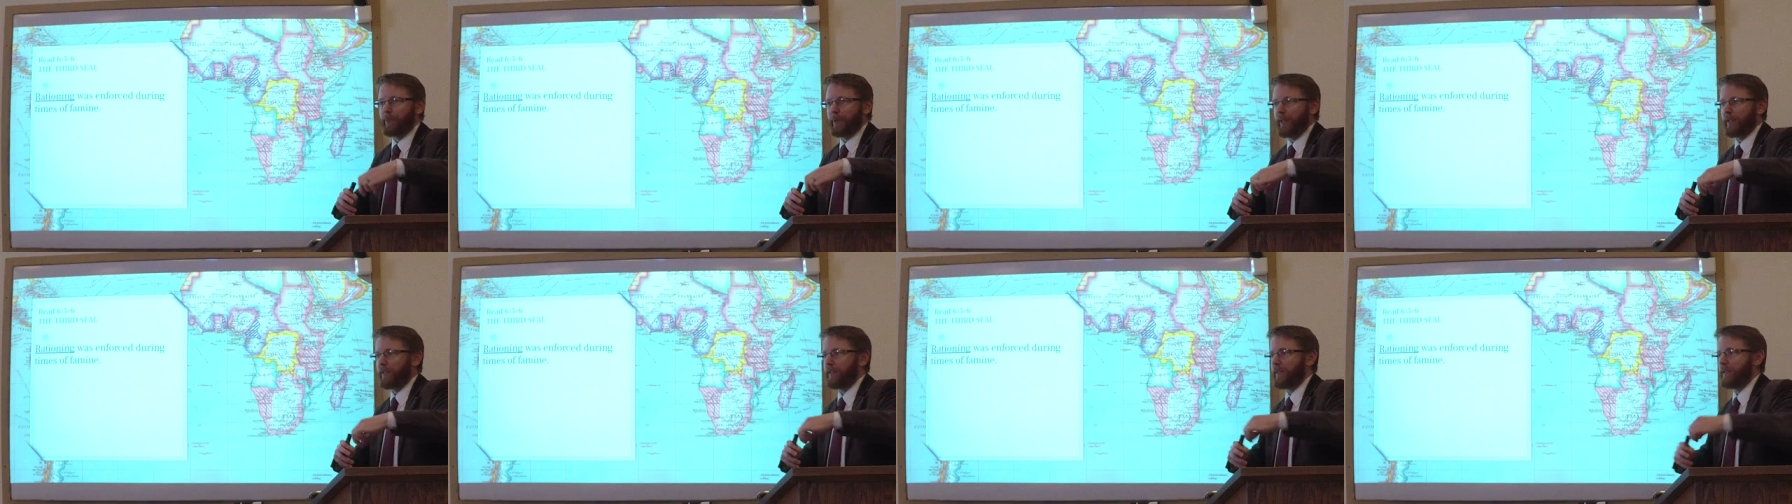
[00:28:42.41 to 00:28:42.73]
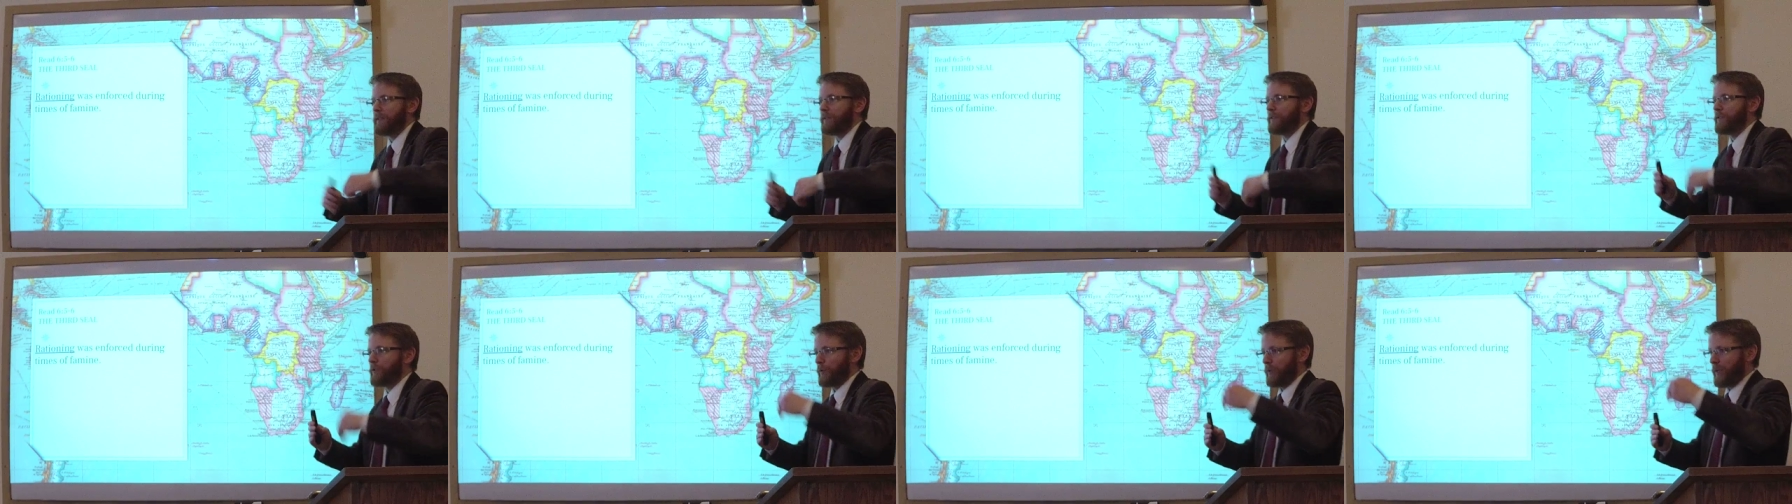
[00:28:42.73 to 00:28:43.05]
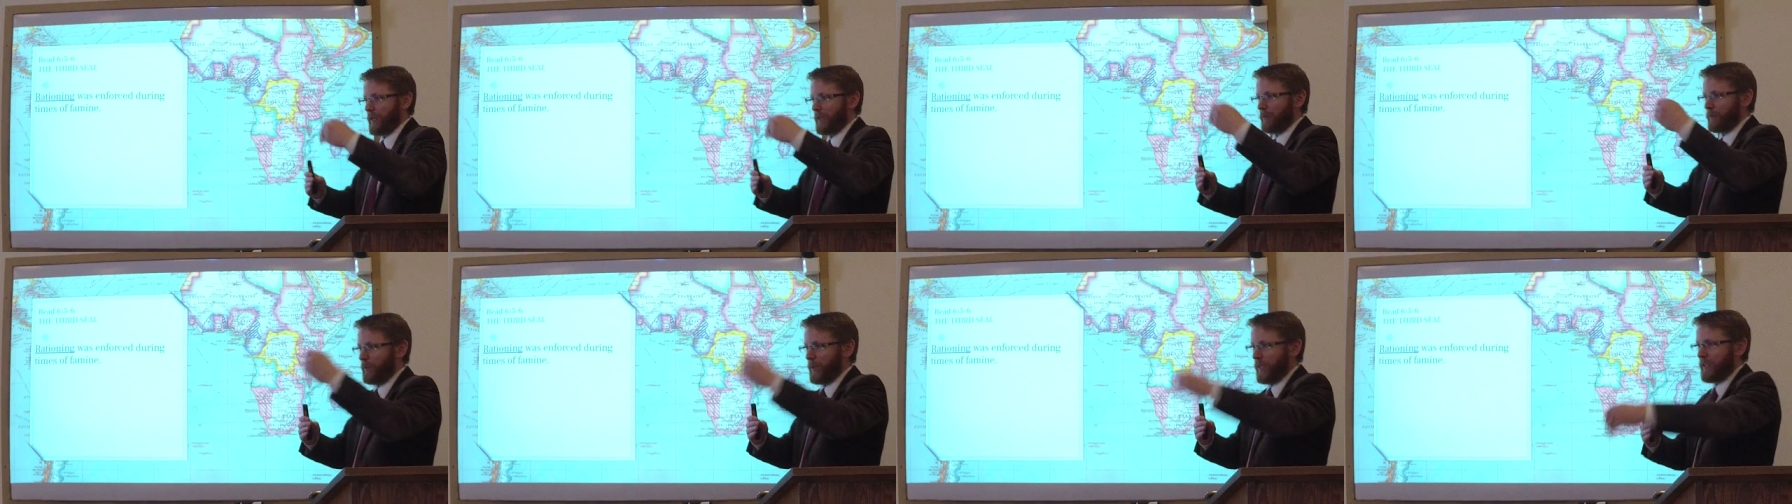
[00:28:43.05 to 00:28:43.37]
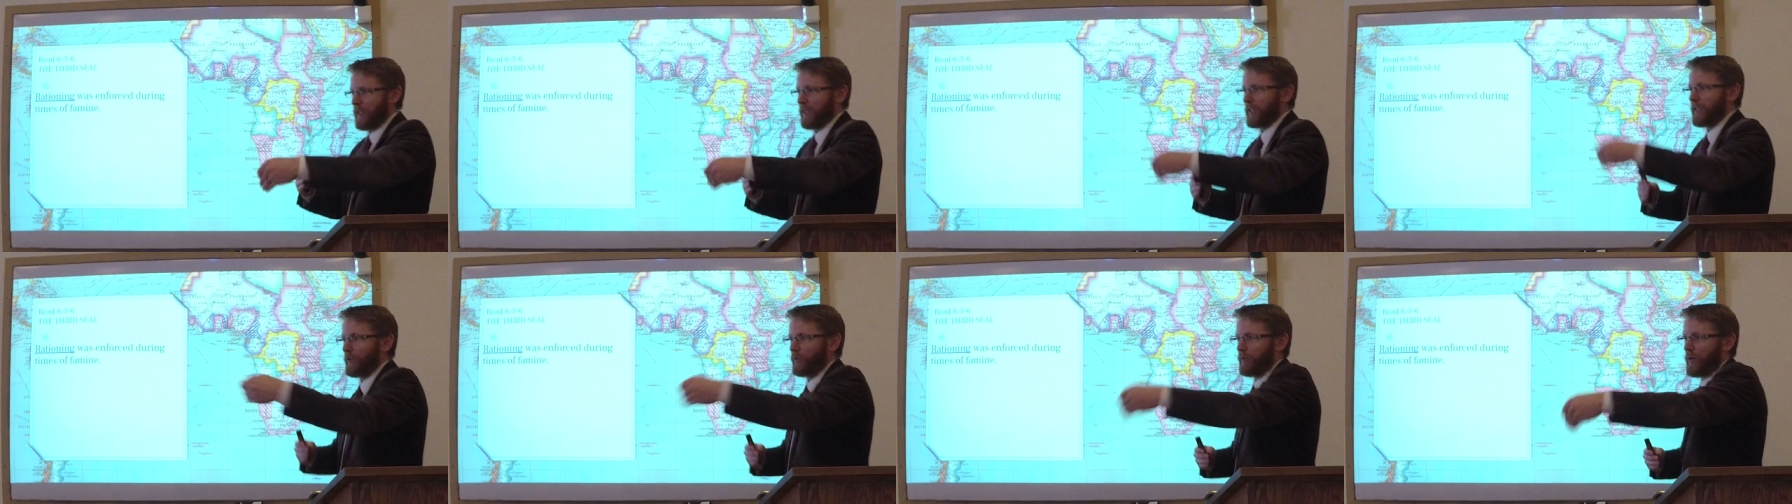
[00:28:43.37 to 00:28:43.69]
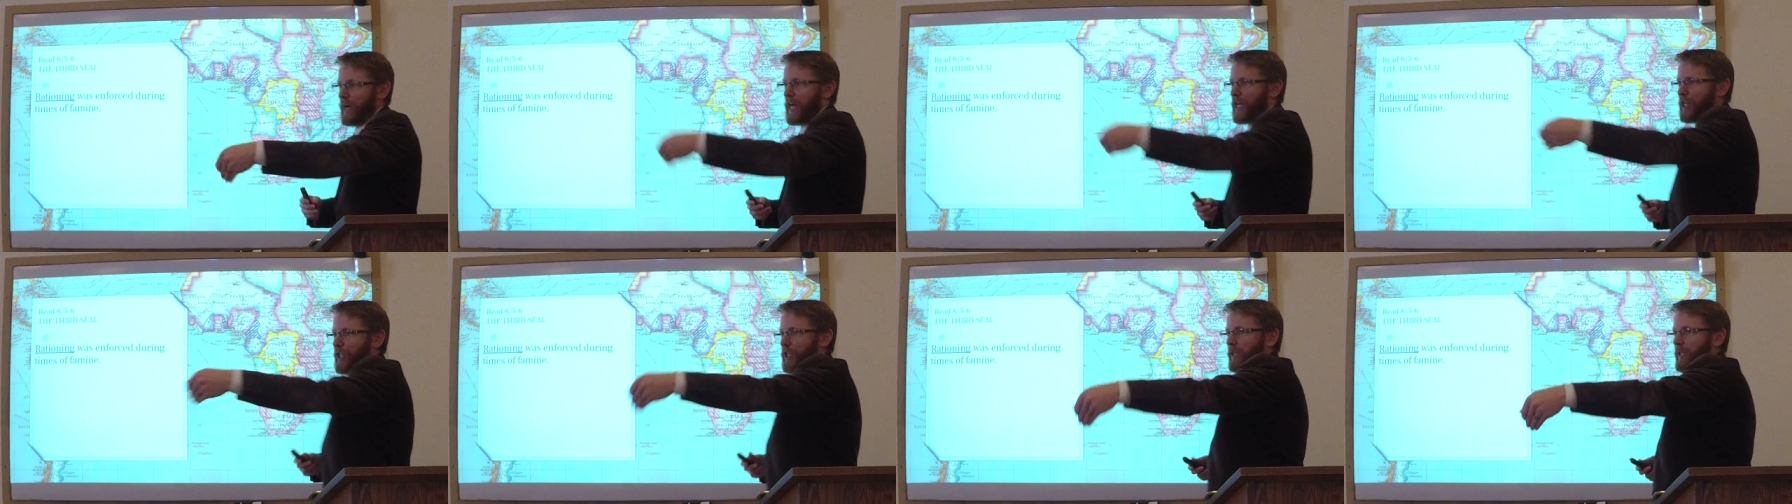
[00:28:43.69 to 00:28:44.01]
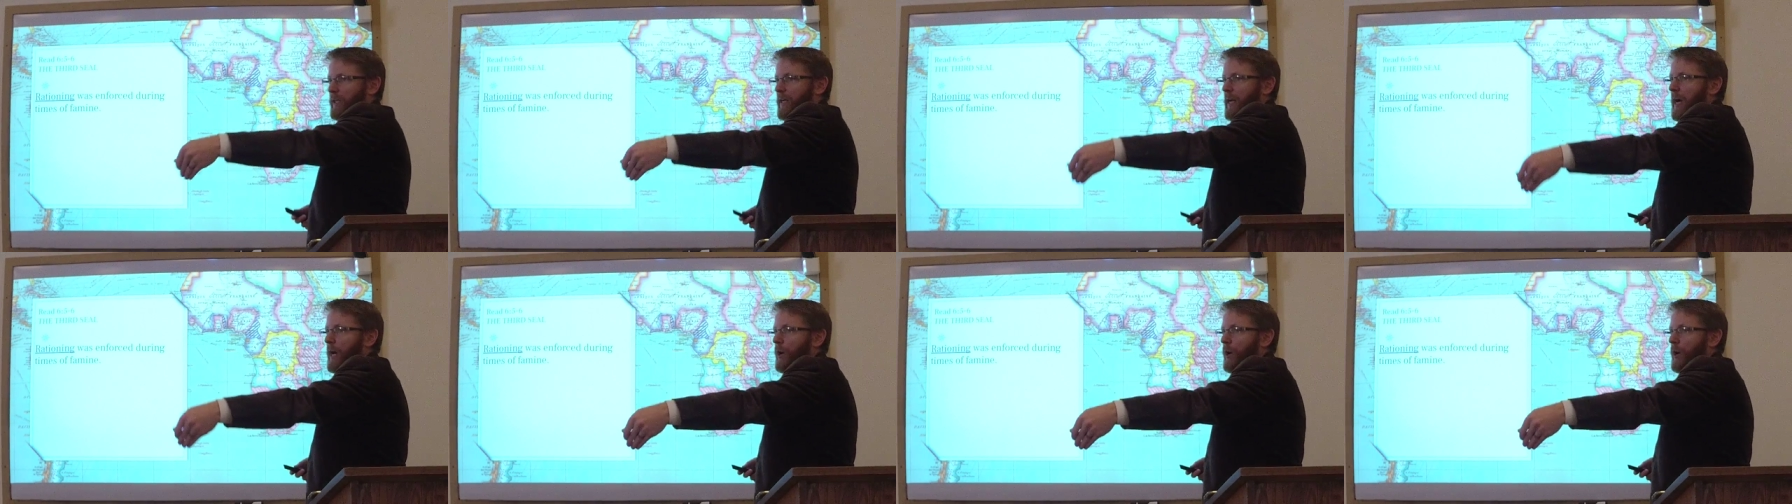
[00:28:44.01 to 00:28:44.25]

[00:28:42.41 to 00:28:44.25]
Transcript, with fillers: plenty so that way they can ration it